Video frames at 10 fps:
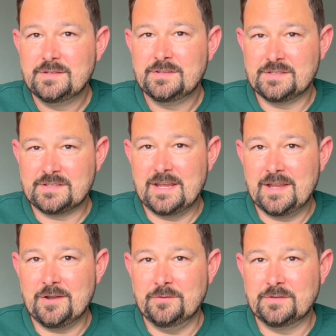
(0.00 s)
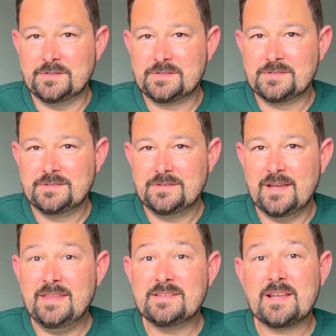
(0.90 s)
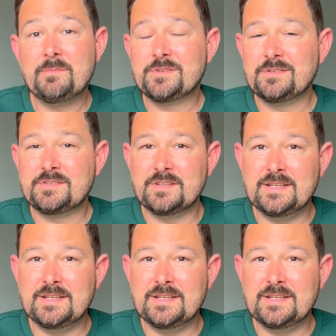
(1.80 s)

the stakeholders? And this comes on to the